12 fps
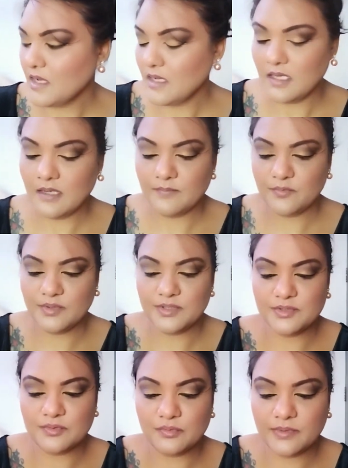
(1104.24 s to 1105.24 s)
I'm going to
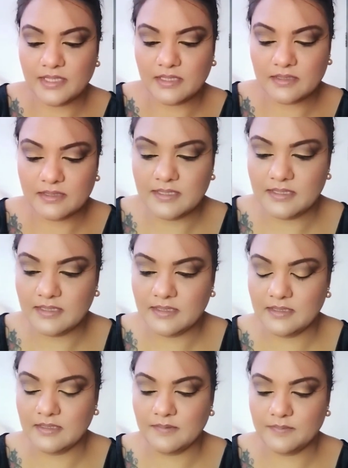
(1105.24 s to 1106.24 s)
quickly
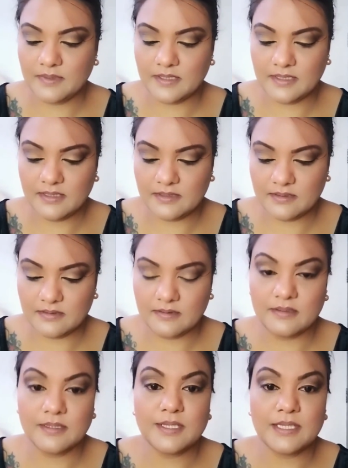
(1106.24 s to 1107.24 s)
apply
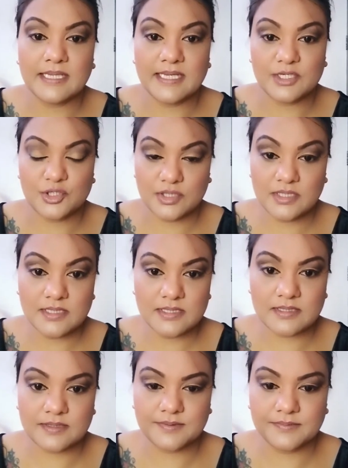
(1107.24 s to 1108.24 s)
the lashes.